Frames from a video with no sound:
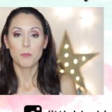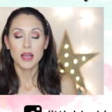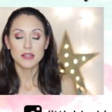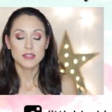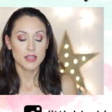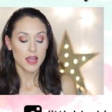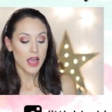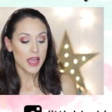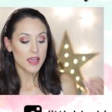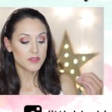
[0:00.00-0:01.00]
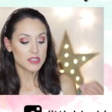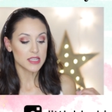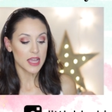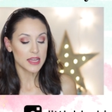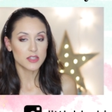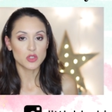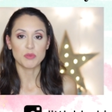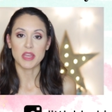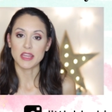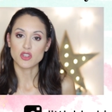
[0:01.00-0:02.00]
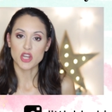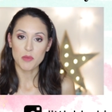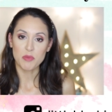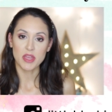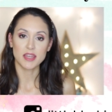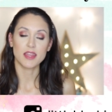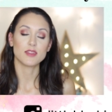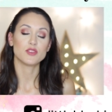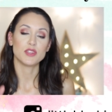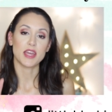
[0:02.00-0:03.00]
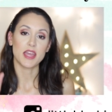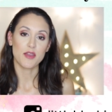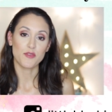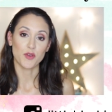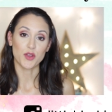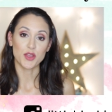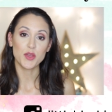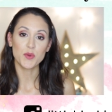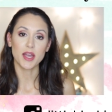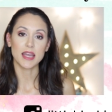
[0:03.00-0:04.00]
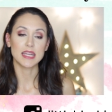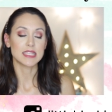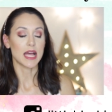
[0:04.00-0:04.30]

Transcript: But I have decided to be a champion today for you guys.